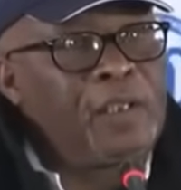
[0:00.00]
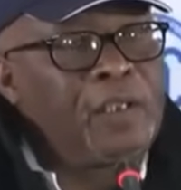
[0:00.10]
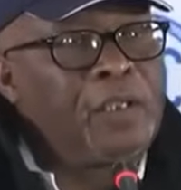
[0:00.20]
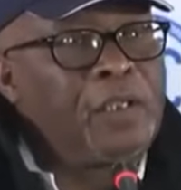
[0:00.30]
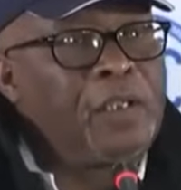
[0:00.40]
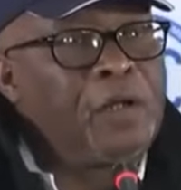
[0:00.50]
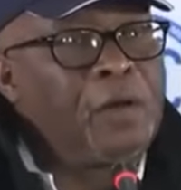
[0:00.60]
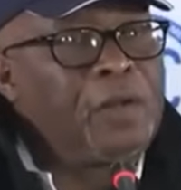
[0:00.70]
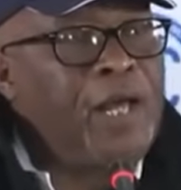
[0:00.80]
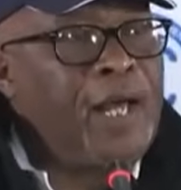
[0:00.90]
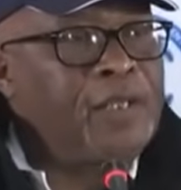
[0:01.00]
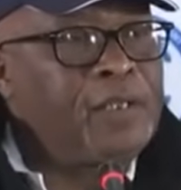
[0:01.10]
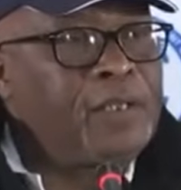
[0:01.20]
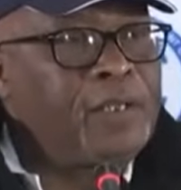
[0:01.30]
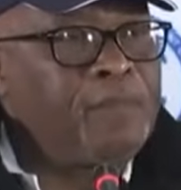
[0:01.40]

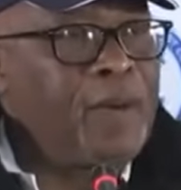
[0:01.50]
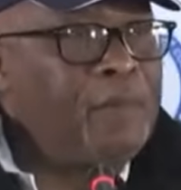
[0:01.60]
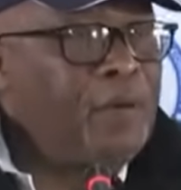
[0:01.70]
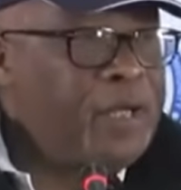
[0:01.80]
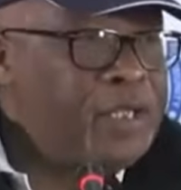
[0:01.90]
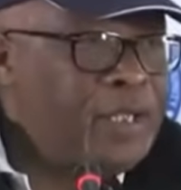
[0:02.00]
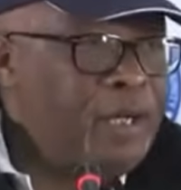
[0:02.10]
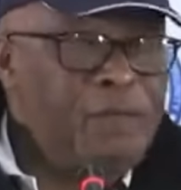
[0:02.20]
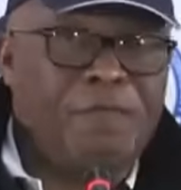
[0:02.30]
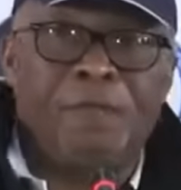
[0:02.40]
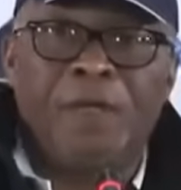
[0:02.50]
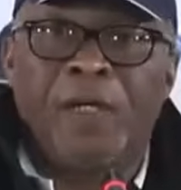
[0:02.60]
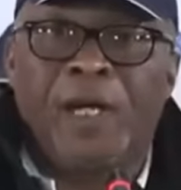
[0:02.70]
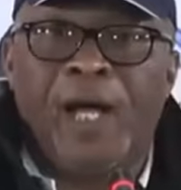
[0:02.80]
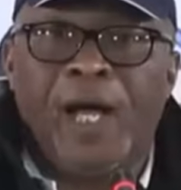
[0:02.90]
that Zimbabwe itself
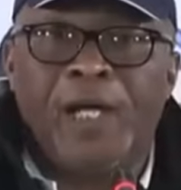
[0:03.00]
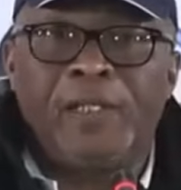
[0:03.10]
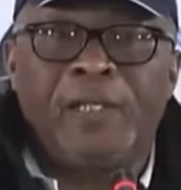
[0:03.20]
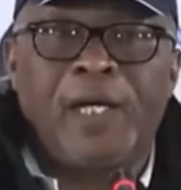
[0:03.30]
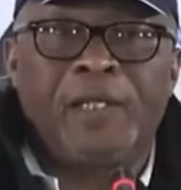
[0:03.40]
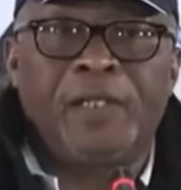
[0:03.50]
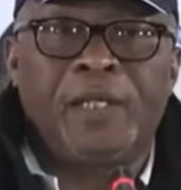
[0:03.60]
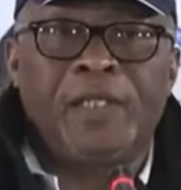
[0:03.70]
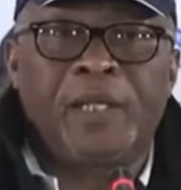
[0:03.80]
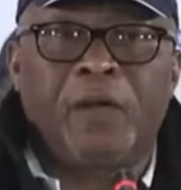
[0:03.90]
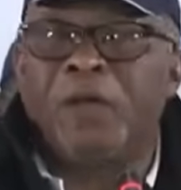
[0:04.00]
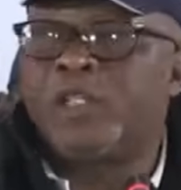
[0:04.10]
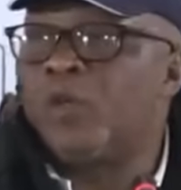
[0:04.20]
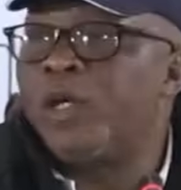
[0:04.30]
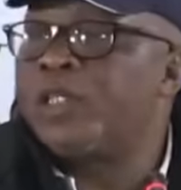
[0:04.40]
and the
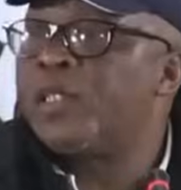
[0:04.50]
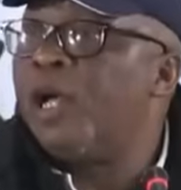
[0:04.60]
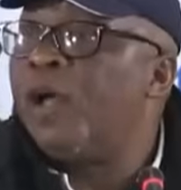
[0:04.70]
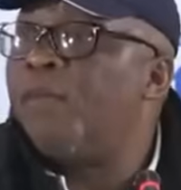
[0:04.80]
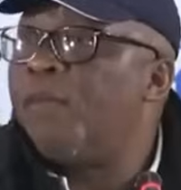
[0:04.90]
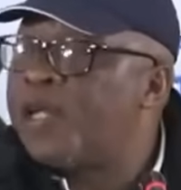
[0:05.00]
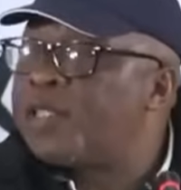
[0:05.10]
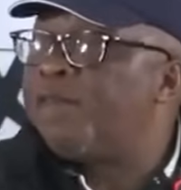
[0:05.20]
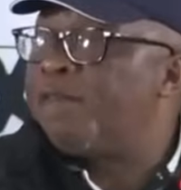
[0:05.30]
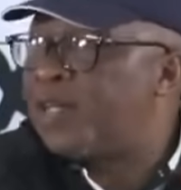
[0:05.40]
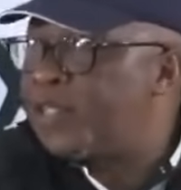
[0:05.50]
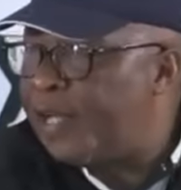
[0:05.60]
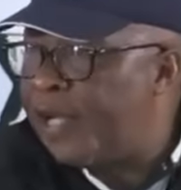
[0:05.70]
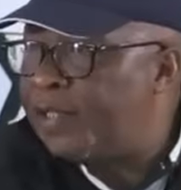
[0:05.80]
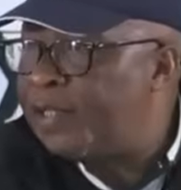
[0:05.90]
security wings must
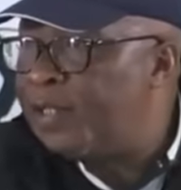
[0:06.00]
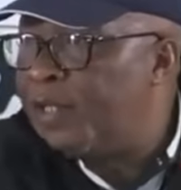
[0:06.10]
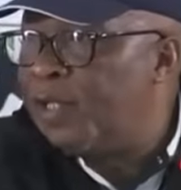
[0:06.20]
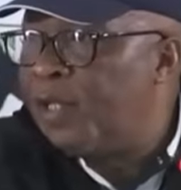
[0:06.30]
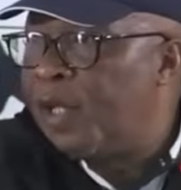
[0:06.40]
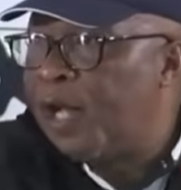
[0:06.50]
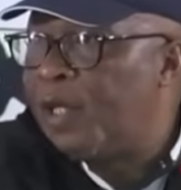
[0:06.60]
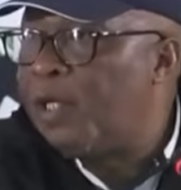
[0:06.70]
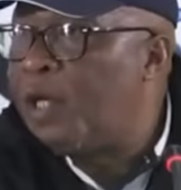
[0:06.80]
investigate and